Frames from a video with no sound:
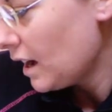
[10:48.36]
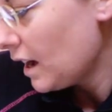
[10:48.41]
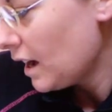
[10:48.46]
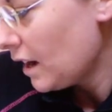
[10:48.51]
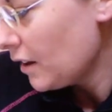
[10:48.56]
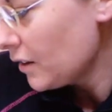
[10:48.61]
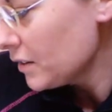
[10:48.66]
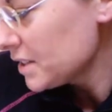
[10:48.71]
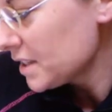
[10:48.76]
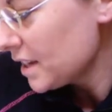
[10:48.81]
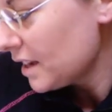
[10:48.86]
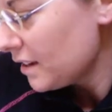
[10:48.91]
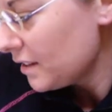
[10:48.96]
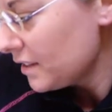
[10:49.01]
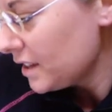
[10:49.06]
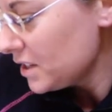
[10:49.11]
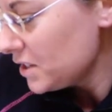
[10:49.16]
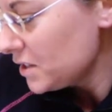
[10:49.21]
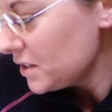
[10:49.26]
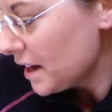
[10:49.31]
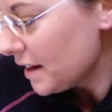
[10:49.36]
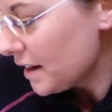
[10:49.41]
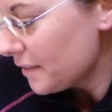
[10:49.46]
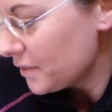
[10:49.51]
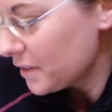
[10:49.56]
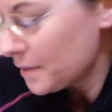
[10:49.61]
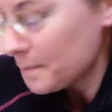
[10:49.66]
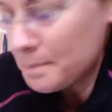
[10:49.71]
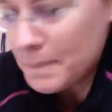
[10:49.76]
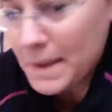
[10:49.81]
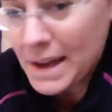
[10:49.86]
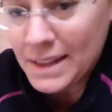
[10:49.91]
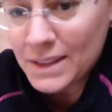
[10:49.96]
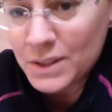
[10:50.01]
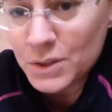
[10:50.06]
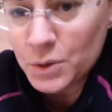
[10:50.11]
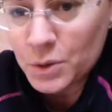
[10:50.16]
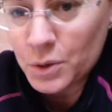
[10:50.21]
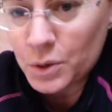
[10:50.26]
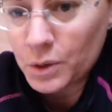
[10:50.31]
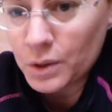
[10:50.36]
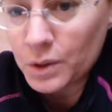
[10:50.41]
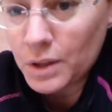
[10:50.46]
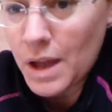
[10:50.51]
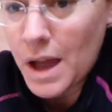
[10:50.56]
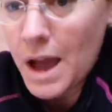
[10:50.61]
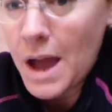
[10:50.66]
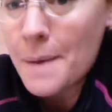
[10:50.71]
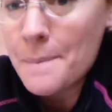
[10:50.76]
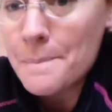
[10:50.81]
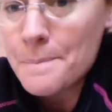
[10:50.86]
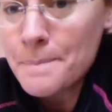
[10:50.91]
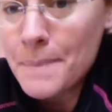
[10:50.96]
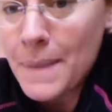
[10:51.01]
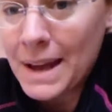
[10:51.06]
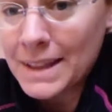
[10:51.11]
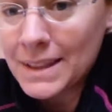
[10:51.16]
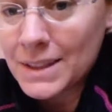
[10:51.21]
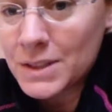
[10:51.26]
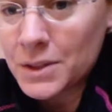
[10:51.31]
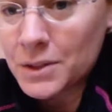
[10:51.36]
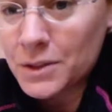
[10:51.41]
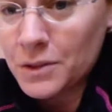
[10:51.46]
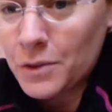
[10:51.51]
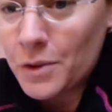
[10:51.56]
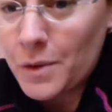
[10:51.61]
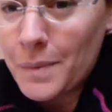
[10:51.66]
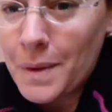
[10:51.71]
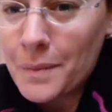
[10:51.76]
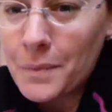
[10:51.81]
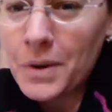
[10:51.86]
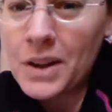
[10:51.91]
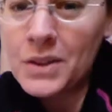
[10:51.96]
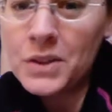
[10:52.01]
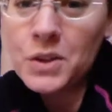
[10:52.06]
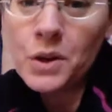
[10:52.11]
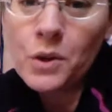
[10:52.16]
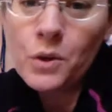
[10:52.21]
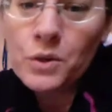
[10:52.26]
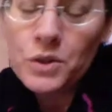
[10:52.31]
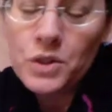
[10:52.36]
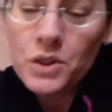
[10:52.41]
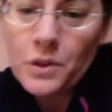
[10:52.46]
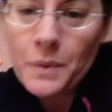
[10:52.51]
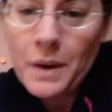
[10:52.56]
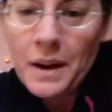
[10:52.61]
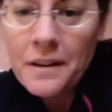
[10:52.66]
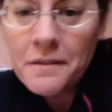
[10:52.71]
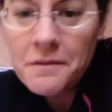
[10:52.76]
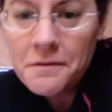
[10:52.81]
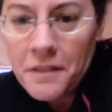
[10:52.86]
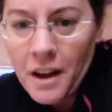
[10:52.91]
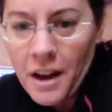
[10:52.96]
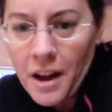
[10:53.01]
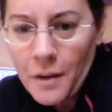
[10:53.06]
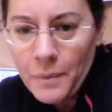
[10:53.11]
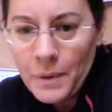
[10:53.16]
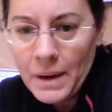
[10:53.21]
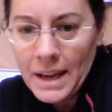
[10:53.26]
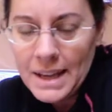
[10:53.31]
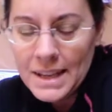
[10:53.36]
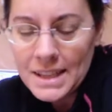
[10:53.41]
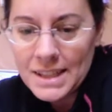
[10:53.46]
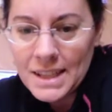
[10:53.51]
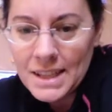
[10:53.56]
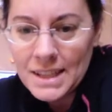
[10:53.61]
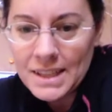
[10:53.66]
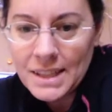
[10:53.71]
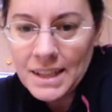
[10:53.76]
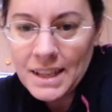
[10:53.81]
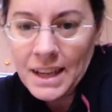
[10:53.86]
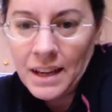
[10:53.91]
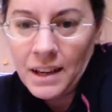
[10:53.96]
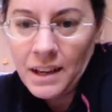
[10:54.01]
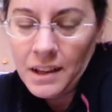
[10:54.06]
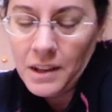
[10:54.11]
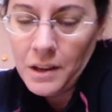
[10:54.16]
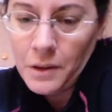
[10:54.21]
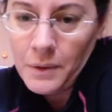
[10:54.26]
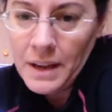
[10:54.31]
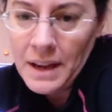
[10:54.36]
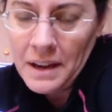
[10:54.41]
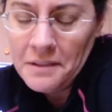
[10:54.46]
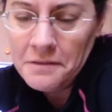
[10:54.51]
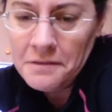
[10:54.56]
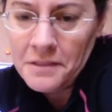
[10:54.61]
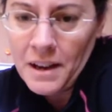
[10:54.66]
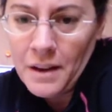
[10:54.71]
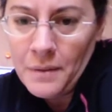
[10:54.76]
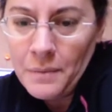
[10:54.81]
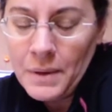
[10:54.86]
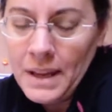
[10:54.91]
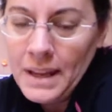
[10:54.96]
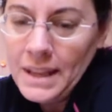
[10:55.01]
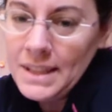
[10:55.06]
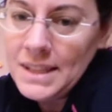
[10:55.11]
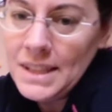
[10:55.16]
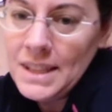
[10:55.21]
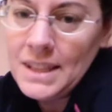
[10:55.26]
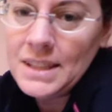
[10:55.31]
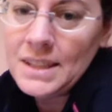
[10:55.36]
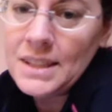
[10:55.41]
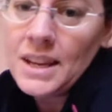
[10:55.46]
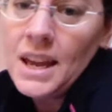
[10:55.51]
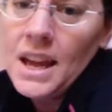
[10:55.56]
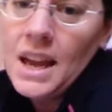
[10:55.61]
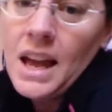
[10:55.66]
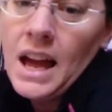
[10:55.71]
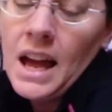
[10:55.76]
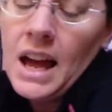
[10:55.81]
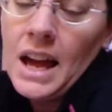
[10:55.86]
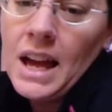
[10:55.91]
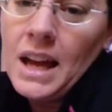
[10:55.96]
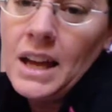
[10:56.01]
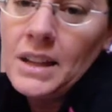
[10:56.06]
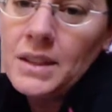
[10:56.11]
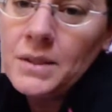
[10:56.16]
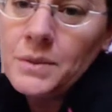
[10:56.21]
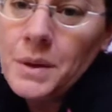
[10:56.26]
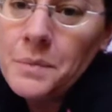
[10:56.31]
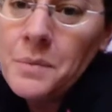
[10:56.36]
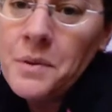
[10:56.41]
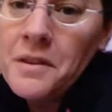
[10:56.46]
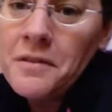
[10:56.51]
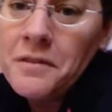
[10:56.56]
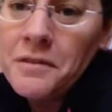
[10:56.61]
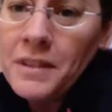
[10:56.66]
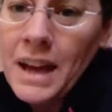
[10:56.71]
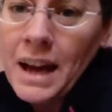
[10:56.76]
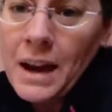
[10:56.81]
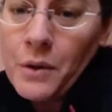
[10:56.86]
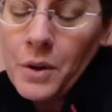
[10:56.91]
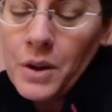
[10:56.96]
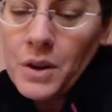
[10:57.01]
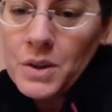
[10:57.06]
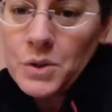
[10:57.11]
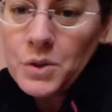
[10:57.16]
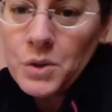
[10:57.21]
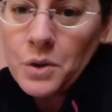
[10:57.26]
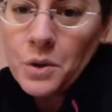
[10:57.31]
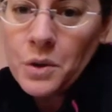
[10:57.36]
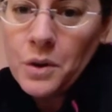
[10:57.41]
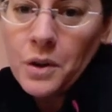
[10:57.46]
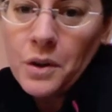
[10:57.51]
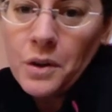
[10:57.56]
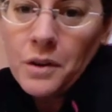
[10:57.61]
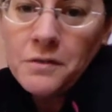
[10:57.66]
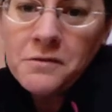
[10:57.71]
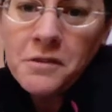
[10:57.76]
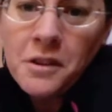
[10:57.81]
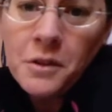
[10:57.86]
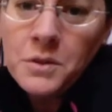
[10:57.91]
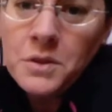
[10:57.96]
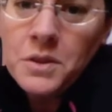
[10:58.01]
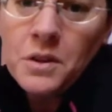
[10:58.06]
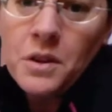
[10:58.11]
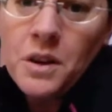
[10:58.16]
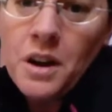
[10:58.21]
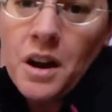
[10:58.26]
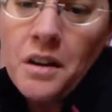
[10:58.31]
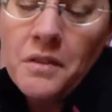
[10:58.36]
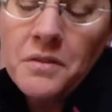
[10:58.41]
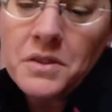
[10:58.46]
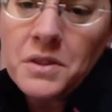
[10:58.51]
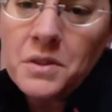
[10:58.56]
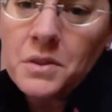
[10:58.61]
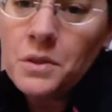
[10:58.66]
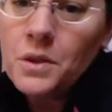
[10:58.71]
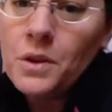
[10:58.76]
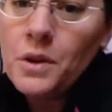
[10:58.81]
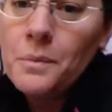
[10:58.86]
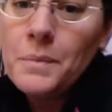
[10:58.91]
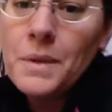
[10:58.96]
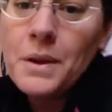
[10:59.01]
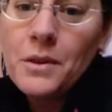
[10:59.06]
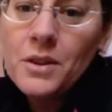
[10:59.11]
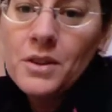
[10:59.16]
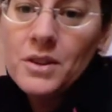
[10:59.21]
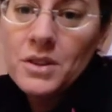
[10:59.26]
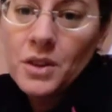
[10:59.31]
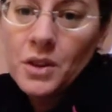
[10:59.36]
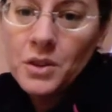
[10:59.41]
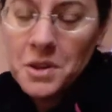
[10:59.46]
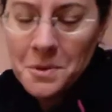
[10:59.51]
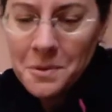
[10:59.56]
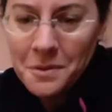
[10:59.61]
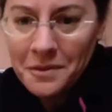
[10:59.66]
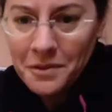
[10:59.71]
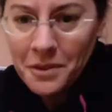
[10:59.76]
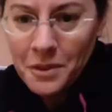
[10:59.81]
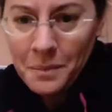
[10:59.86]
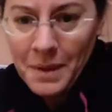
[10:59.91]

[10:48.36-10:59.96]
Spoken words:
Outside of this you have the mantle. Mantle. Remember I talked to you about fireplaces in England, that we have fireplaces and we put flowers or photographs or mirrors on top of the